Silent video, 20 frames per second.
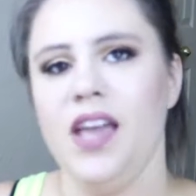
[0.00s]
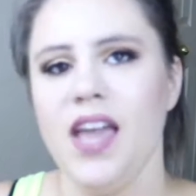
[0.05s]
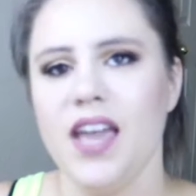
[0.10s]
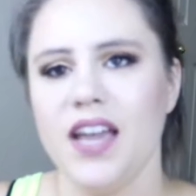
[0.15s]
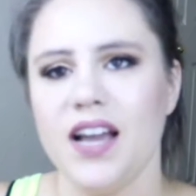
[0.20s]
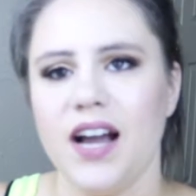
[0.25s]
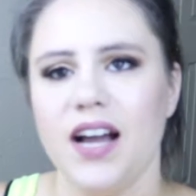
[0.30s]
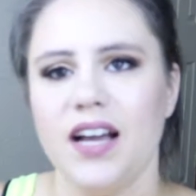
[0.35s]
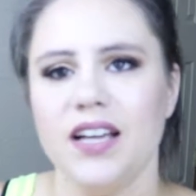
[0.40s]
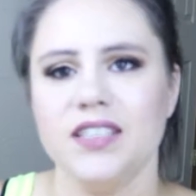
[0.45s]

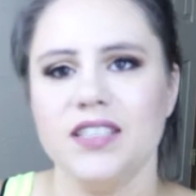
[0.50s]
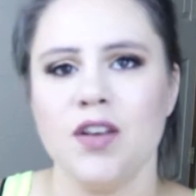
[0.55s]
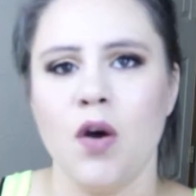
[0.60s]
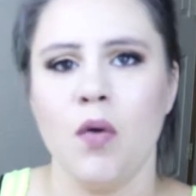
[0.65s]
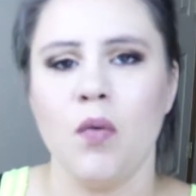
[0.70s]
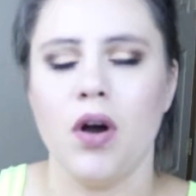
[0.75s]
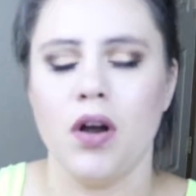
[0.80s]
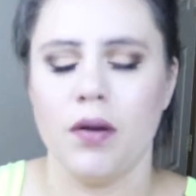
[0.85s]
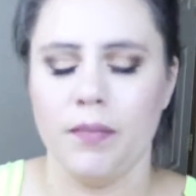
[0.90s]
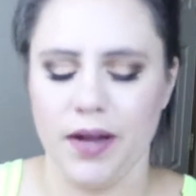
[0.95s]
Hey guys,
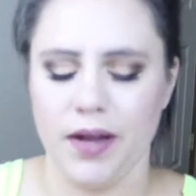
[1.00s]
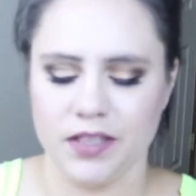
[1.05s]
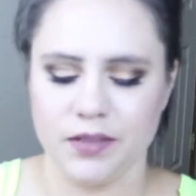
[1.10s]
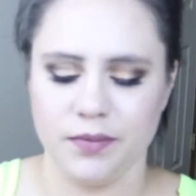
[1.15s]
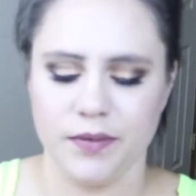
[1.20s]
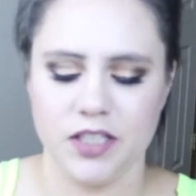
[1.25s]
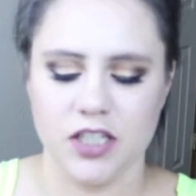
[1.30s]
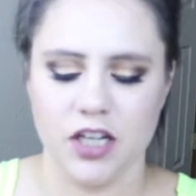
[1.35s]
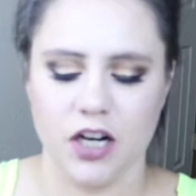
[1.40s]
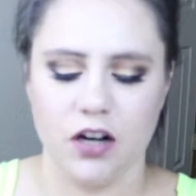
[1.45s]
welcome back
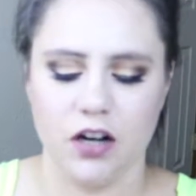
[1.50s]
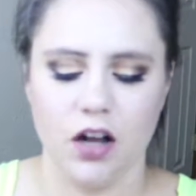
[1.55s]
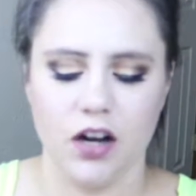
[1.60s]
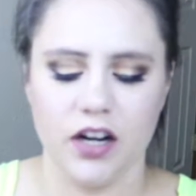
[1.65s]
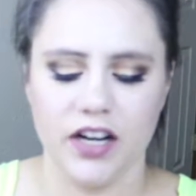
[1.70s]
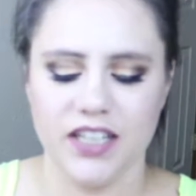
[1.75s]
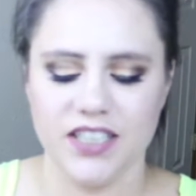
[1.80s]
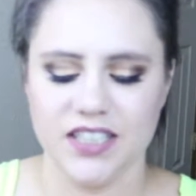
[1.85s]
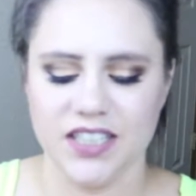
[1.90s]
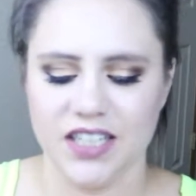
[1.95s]
to my channel.
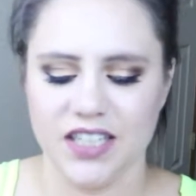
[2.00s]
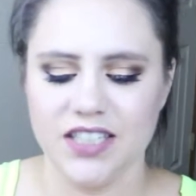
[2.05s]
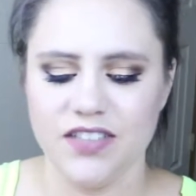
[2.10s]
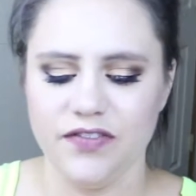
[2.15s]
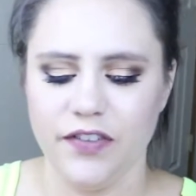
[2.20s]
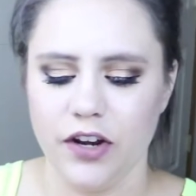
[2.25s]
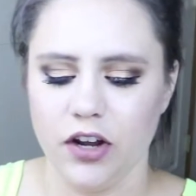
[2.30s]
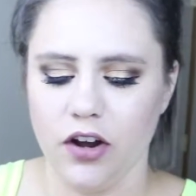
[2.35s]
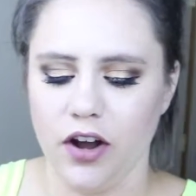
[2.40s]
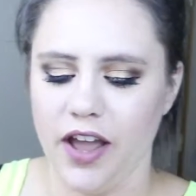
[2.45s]
All right, in
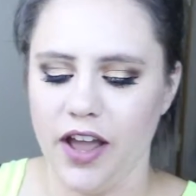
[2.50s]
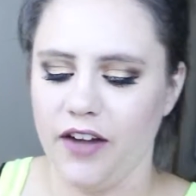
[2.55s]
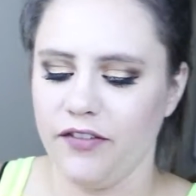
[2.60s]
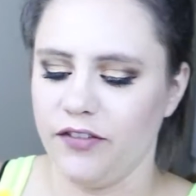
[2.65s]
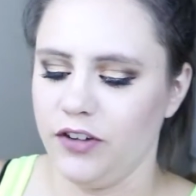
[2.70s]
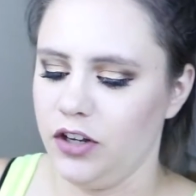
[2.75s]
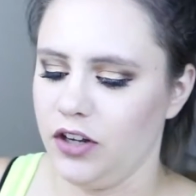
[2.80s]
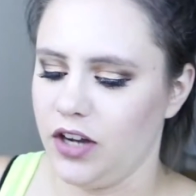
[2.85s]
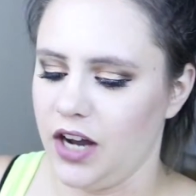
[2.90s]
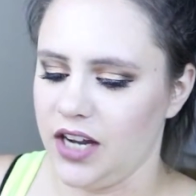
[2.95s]
today's video I
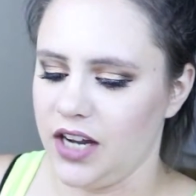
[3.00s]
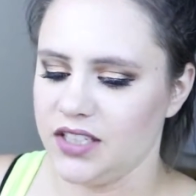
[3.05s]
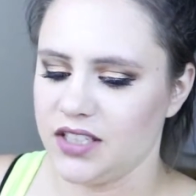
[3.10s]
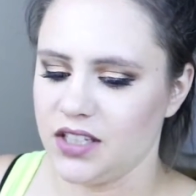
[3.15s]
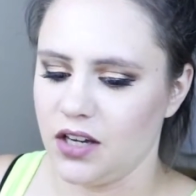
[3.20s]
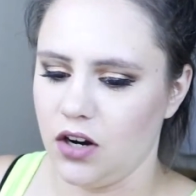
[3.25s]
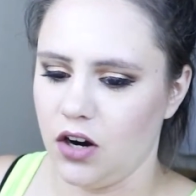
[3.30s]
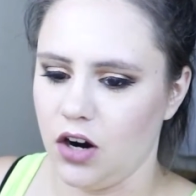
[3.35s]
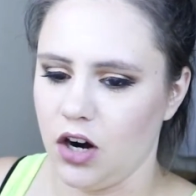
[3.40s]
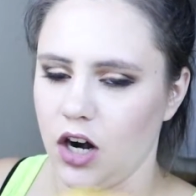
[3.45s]
have for you
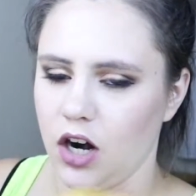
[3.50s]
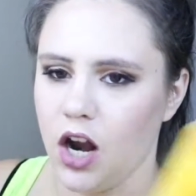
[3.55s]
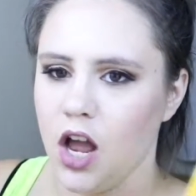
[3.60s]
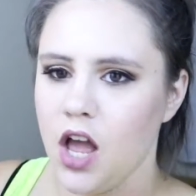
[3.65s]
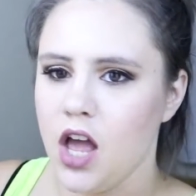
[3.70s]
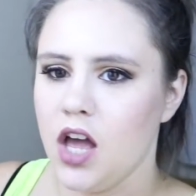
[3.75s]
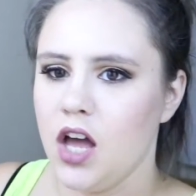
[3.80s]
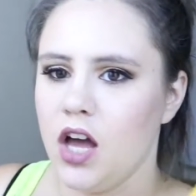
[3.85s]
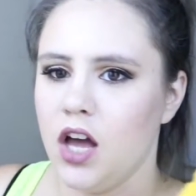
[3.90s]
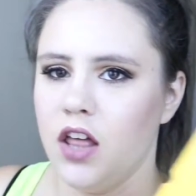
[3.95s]
guys are
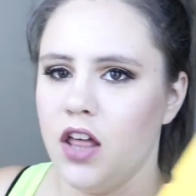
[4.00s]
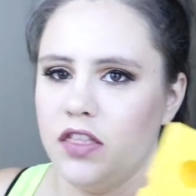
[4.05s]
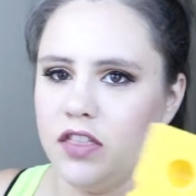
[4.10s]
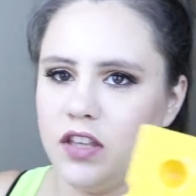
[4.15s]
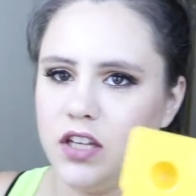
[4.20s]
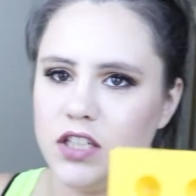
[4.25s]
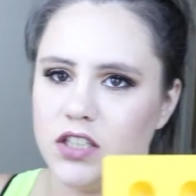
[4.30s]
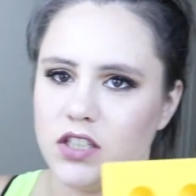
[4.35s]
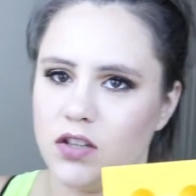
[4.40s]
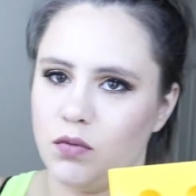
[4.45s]

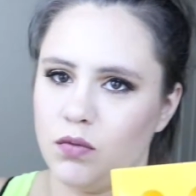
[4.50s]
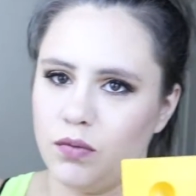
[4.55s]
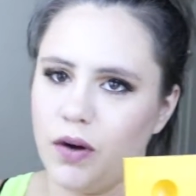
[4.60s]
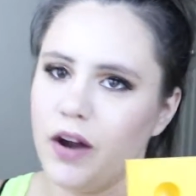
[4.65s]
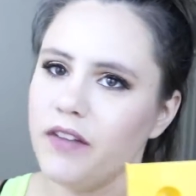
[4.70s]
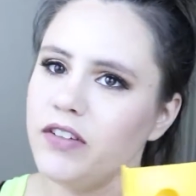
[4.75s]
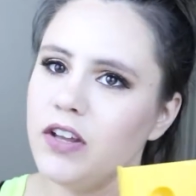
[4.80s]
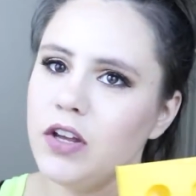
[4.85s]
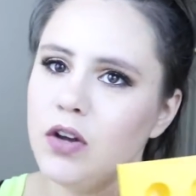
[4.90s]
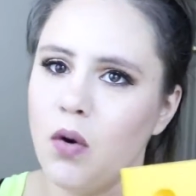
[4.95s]
these
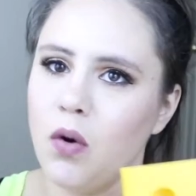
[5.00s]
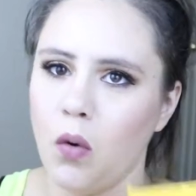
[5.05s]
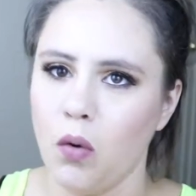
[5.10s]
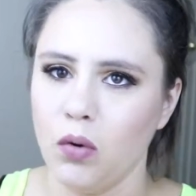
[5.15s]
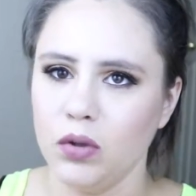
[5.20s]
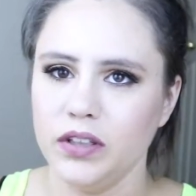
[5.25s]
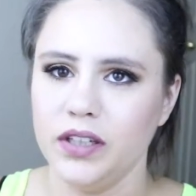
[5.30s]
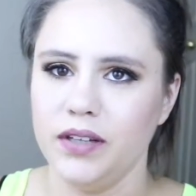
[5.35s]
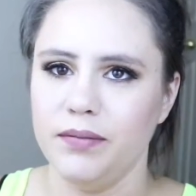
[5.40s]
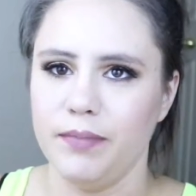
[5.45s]

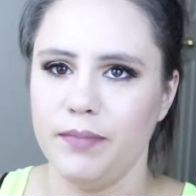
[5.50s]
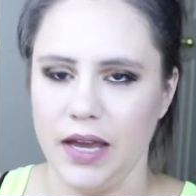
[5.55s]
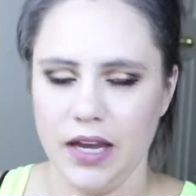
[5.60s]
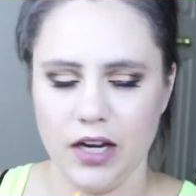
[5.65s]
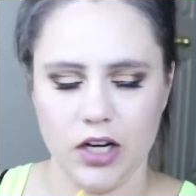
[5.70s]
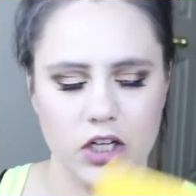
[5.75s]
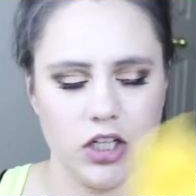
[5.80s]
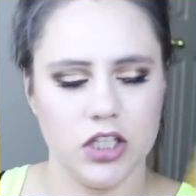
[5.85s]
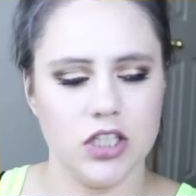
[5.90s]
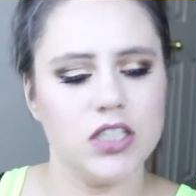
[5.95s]
ravioli
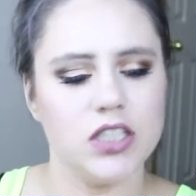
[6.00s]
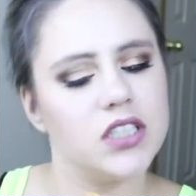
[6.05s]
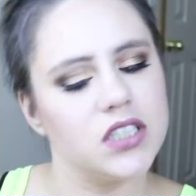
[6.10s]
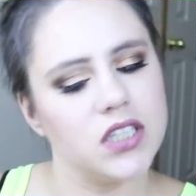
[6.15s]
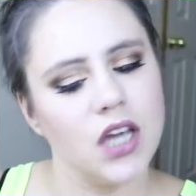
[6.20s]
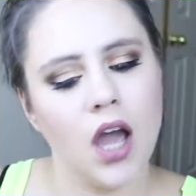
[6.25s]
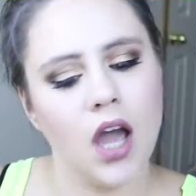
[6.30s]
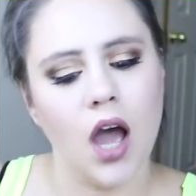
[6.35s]
makers.